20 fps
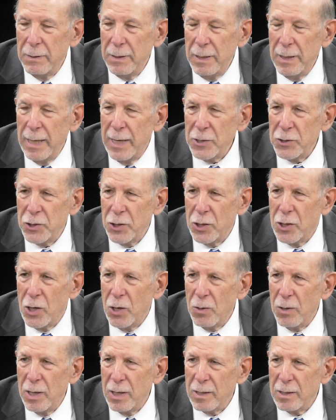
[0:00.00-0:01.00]
Yasha
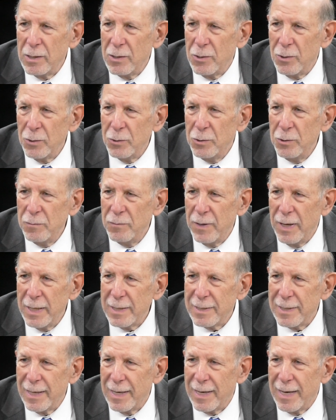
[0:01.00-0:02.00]
Koach, Kol
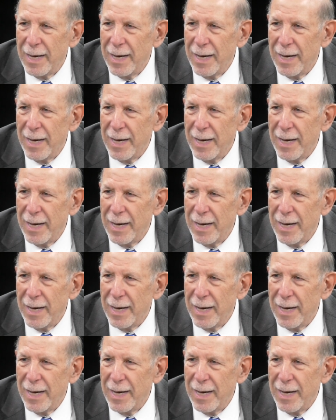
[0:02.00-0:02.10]
Thank you.